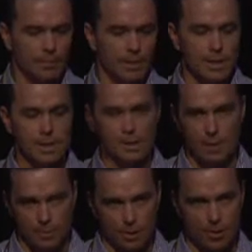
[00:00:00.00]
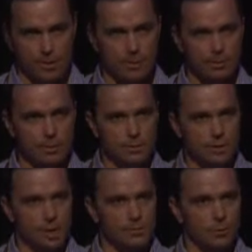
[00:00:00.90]
is at present
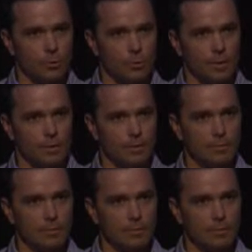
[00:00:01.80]
transforming